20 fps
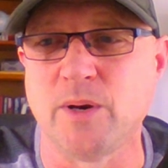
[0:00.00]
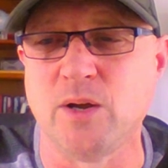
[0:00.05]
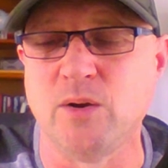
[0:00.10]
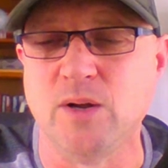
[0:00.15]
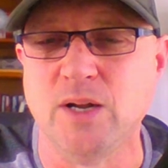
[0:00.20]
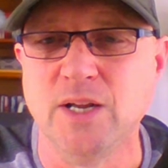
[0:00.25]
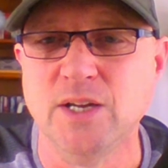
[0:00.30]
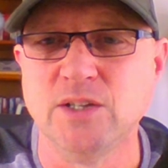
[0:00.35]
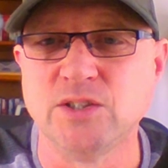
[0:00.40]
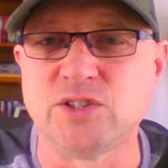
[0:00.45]
coming
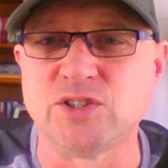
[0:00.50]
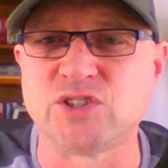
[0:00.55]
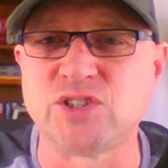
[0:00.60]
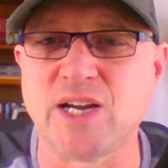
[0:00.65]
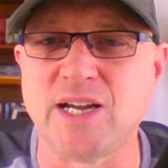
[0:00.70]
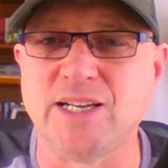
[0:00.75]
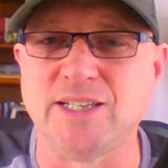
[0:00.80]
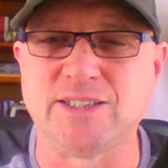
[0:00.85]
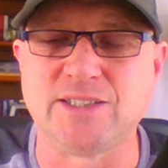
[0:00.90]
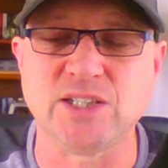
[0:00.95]
out to
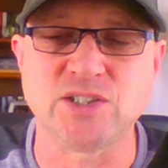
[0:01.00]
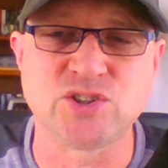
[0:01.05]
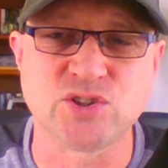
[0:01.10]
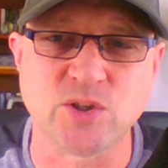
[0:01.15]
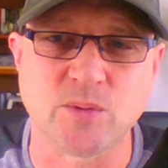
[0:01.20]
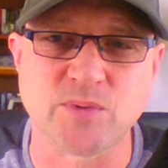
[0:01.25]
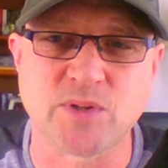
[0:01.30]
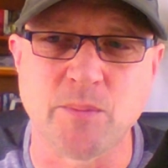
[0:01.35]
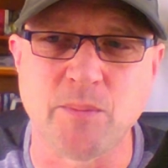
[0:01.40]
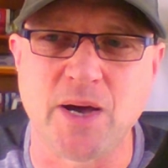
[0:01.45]
try and
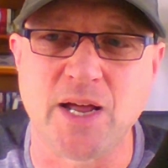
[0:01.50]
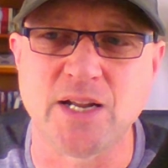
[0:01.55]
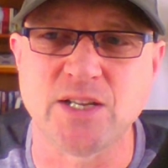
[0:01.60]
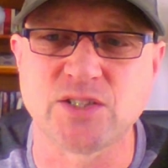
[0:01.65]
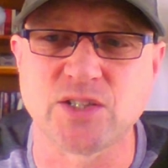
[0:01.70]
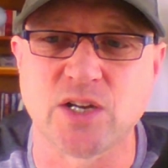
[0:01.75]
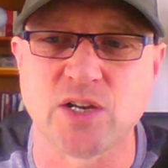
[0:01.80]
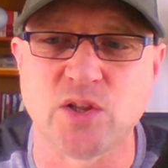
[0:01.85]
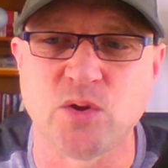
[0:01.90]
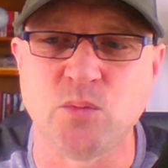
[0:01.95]
disrupt the
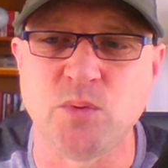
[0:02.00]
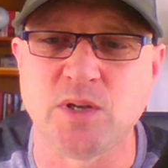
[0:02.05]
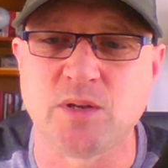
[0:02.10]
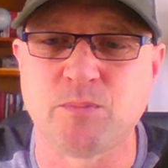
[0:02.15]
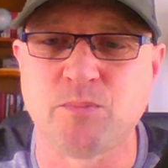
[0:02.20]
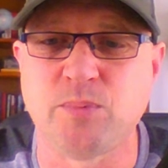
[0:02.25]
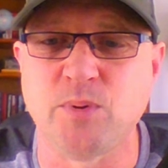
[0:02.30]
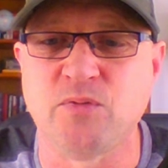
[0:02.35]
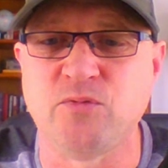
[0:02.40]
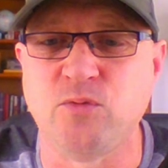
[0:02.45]
manager the
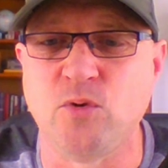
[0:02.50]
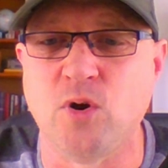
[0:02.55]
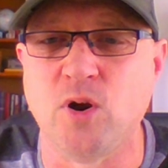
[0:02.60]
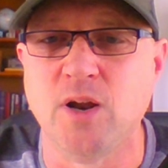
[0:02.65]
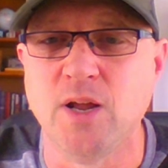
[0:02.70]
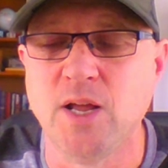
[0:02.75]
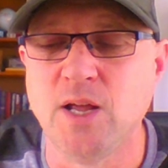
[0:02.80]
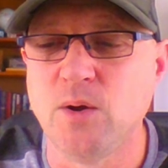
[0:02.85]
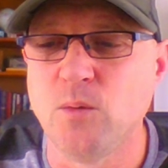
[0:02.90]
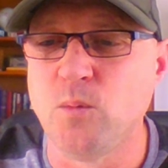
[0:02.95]
week
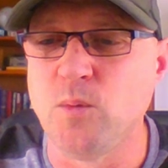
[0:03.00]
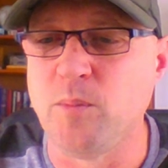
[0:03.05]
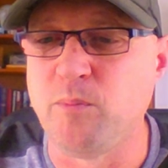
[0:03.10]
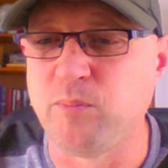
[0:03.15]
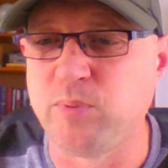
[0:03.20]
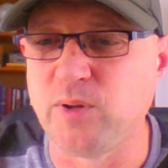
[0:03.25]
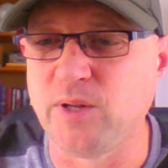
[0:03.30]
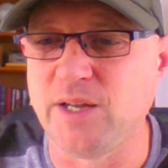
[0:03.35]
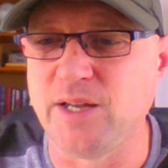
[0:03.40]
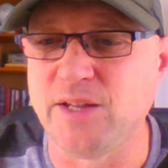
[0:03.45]
before we
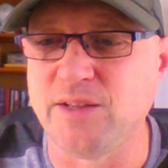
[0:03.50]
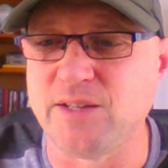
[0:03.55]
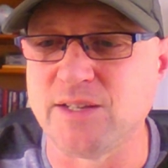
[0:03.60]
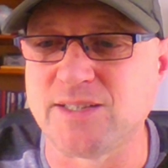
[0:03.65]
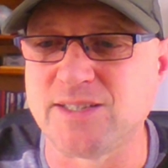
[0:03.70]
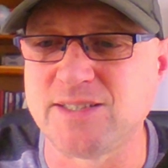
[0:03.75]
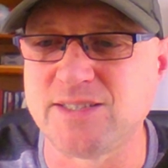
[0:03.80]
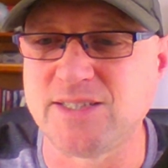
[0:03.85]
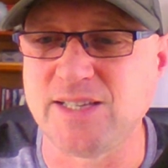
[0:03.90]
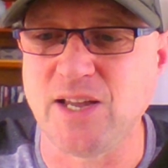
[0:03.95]
play the
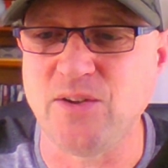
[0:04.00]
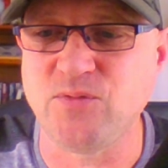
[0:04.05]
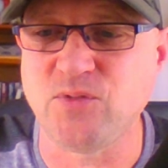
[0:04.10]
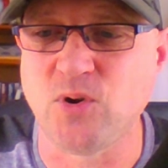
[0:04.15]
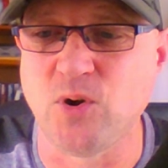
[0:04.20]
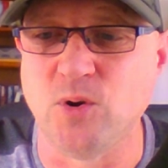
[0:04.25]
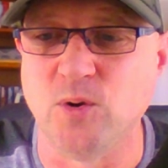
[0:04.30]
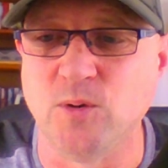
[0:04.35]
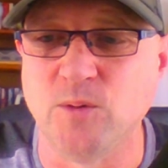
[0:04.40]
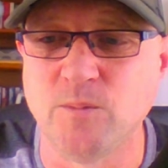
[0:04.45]

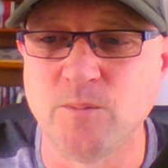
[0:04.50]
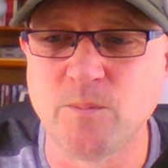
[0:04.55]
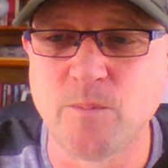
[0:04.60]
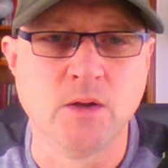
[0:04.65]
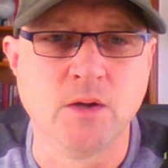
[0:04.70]
Safeco.